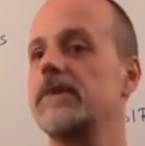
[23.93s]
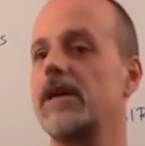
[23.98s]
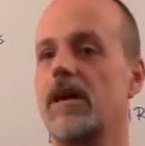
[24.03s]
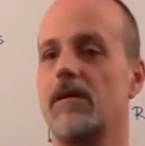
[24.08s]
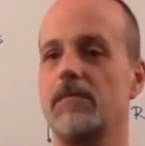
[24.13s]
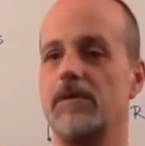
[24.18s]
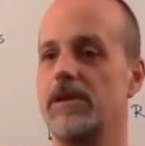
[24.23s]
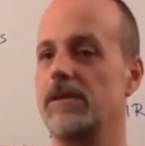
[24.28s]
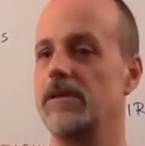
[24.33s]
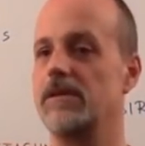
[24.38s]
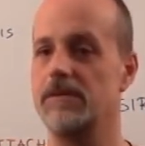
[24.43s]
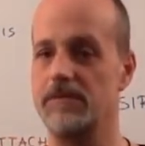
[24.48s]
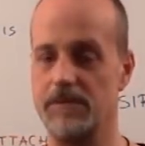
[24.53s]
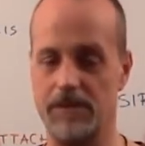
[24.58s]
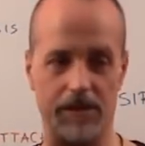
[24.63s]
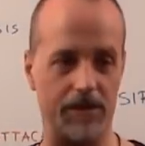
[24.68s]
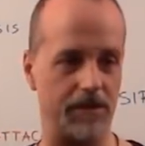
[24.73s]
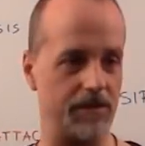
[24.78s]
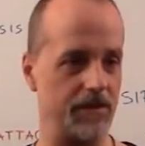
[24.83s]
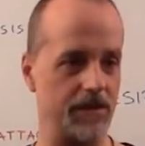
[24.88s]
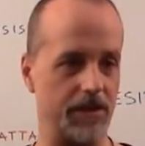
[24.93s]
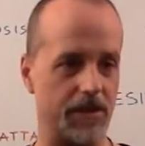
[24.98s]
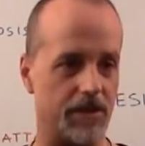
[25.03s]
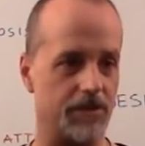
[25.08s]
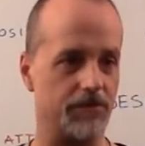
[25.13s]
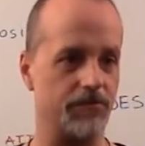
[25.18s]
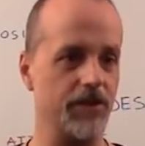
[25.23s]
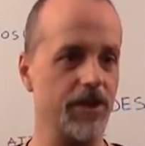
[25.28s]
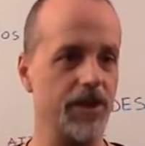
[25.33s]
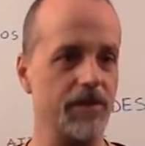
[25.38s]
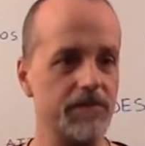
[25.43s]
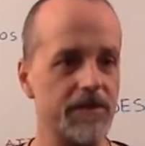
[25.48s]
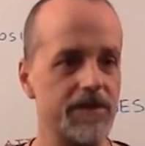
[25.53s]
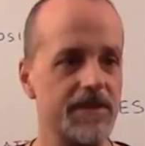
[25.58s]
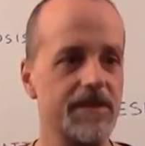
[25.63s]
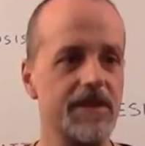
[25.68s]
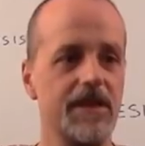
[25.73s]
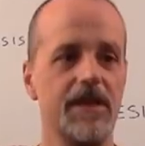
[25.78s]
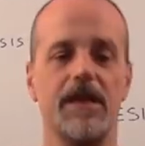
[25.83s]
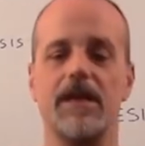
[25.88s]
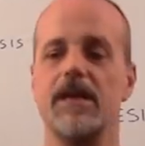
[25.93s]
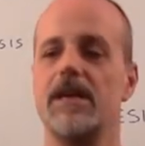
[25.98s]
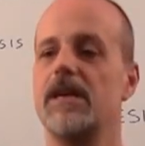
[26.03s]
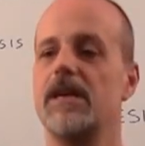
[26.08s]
coming into her dreams.